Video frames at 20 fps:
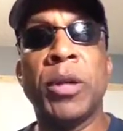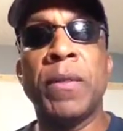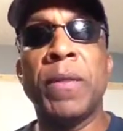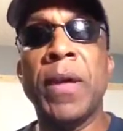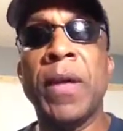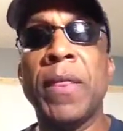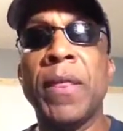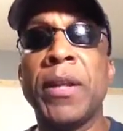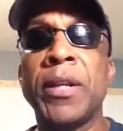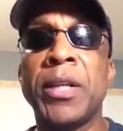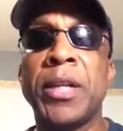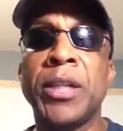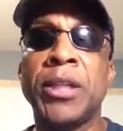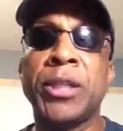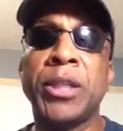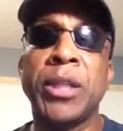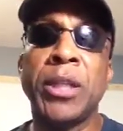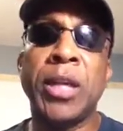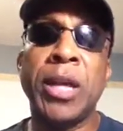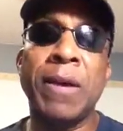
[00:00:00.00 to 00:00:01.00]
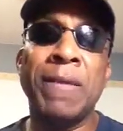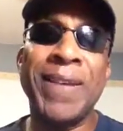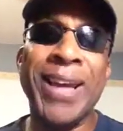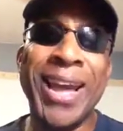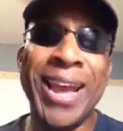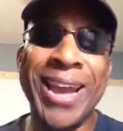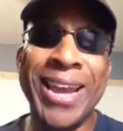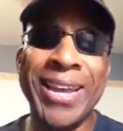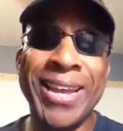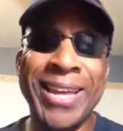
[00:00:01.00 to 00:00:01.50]
another edition of
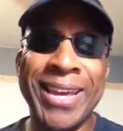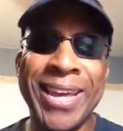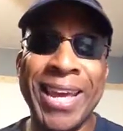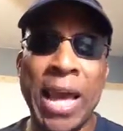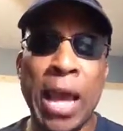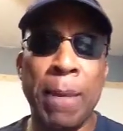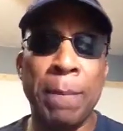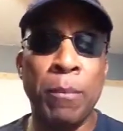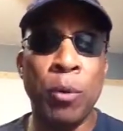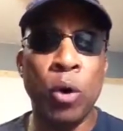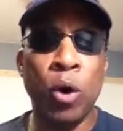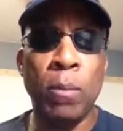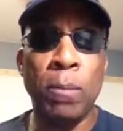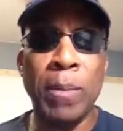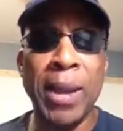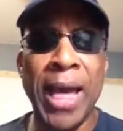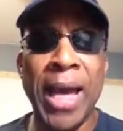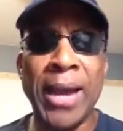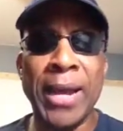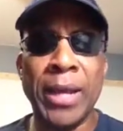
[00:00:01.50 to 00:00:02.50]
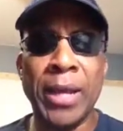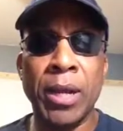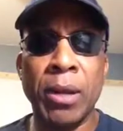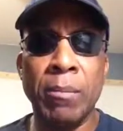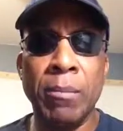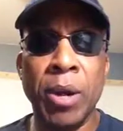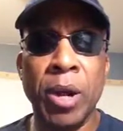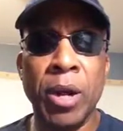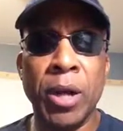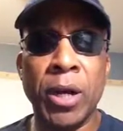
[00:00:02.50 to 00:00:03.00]
Handicap Born Black in
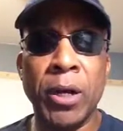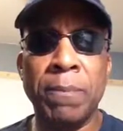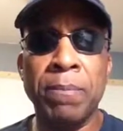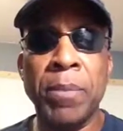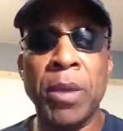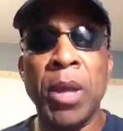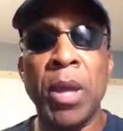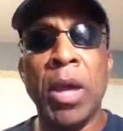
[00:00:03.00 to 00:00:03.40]
America.